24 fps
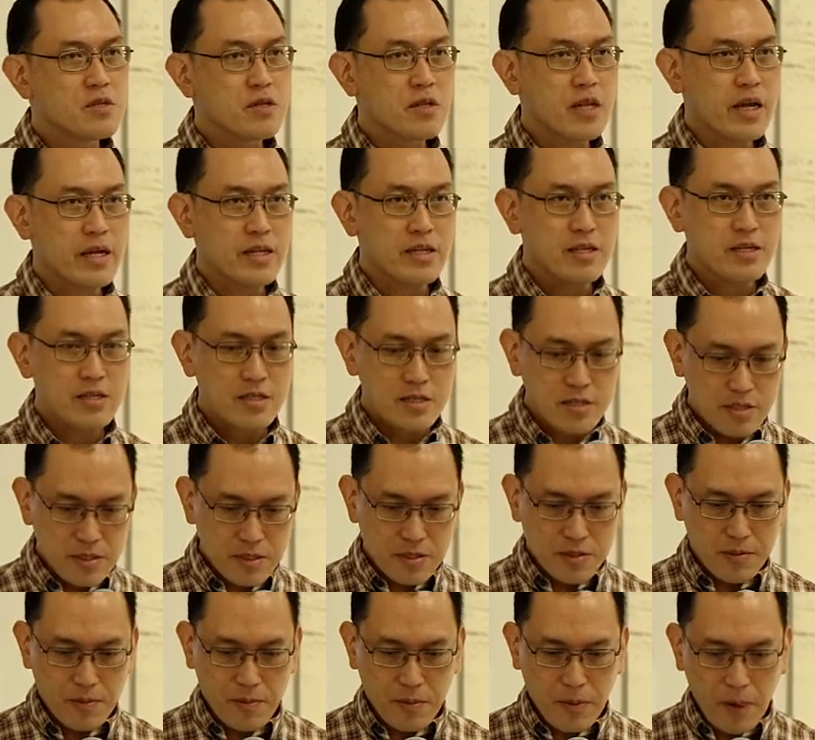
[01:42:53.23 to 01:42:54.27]
like this.
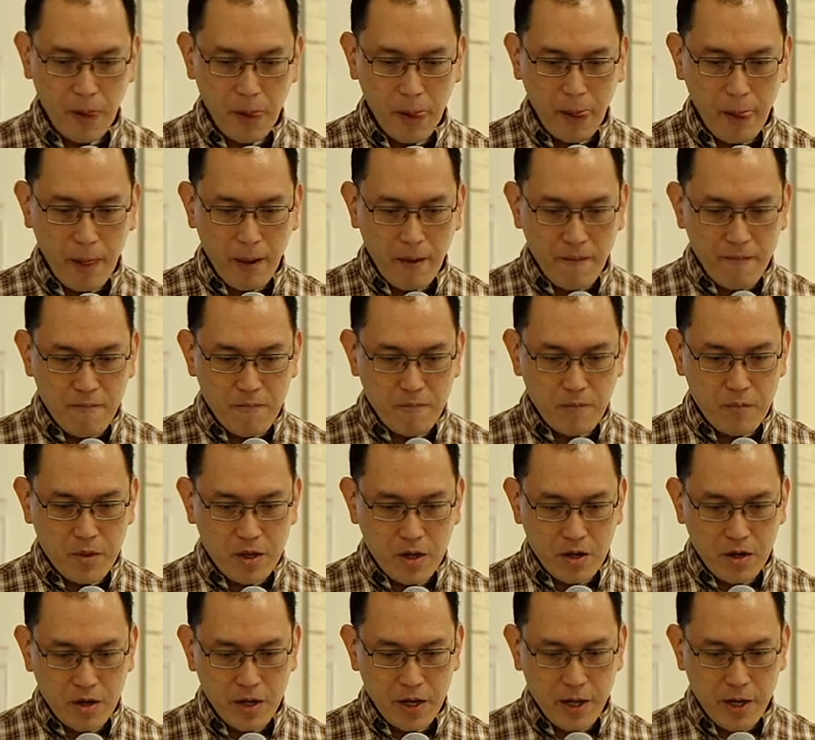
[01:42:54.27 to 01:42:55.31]

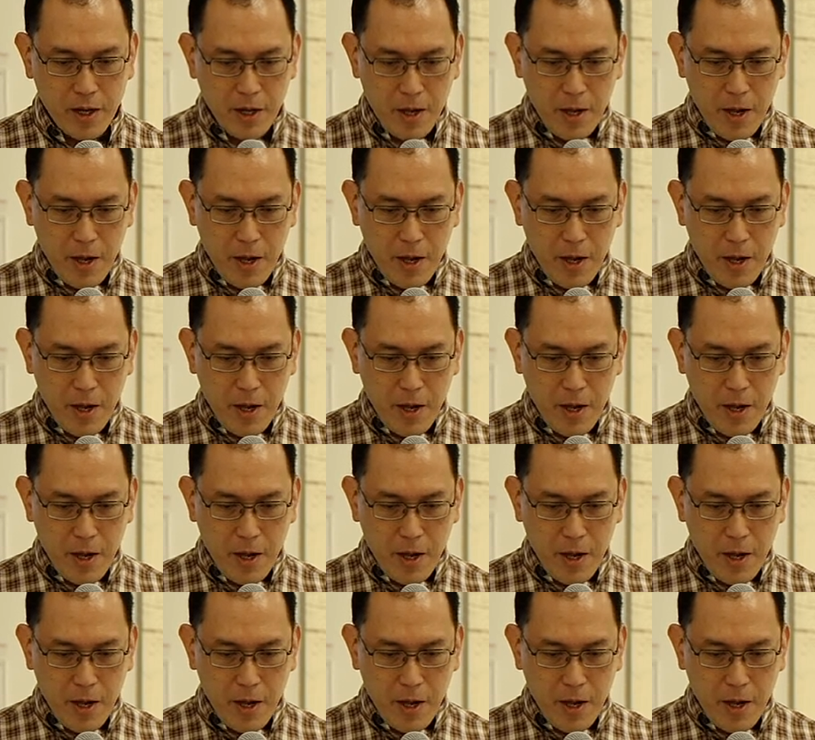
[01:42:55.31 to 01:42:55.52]
Okay.